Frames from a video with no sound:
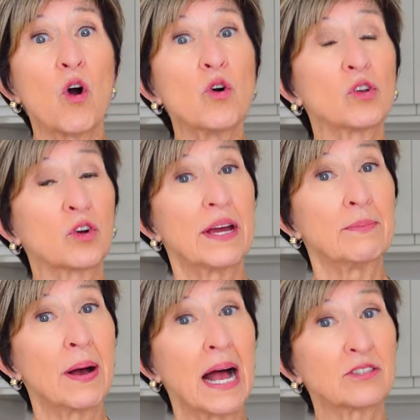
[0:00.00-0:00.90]
whole
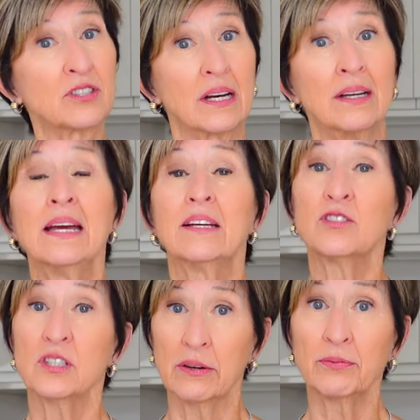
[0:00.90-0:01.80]
grain pasta
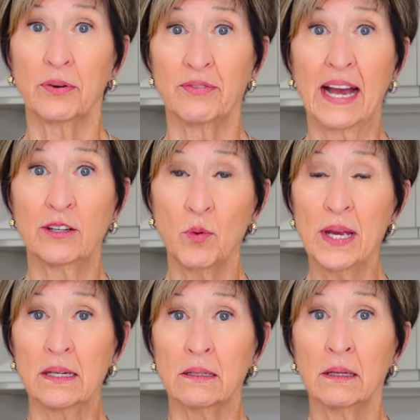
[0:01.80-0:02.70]
instead of refined
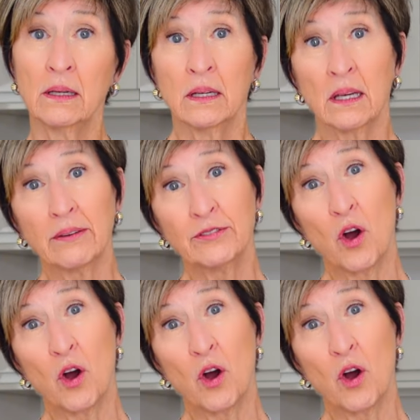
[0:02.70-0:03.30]
wheat. Give